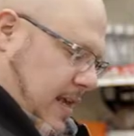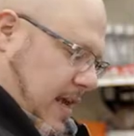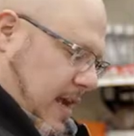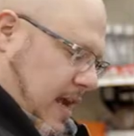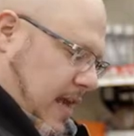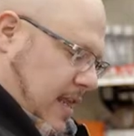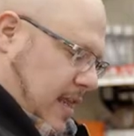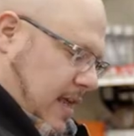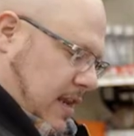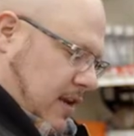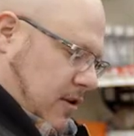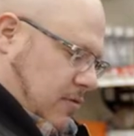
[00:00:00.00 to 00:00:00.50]

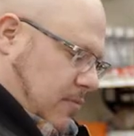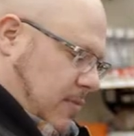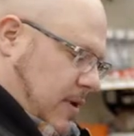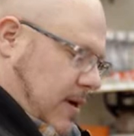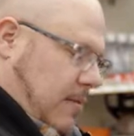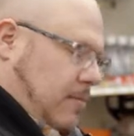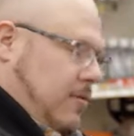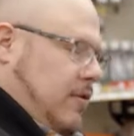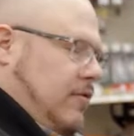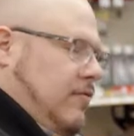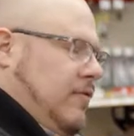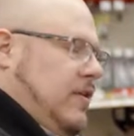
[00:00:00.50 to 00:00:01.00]
and then you'll be
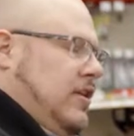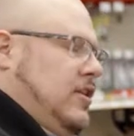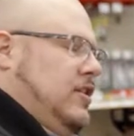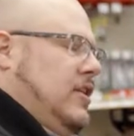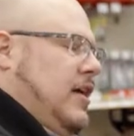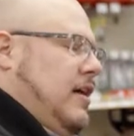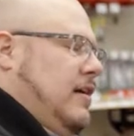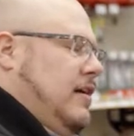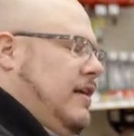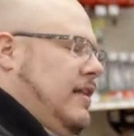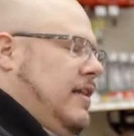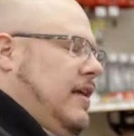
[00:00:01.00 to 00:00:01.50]
able to reach
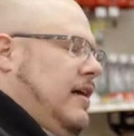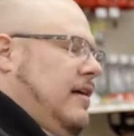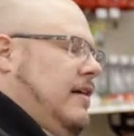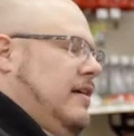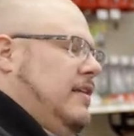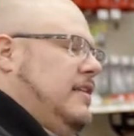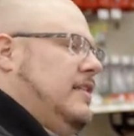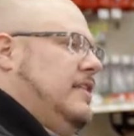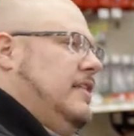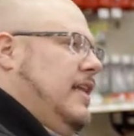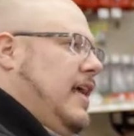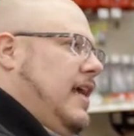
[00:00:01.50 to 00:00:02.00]
down in there
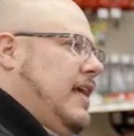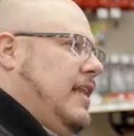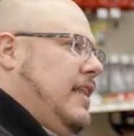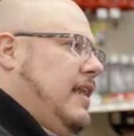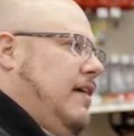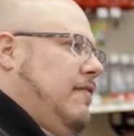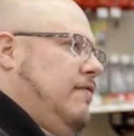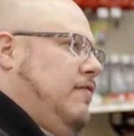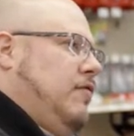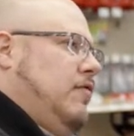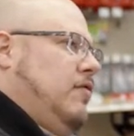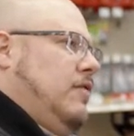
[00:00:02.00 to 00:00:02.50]
and snag
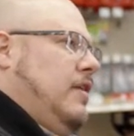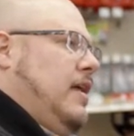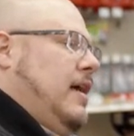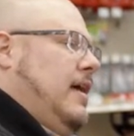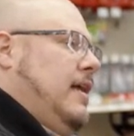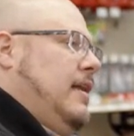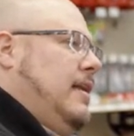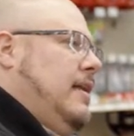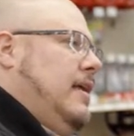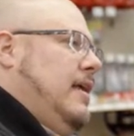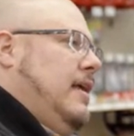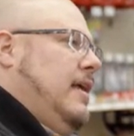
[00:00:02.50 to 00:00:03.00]
that fuel line.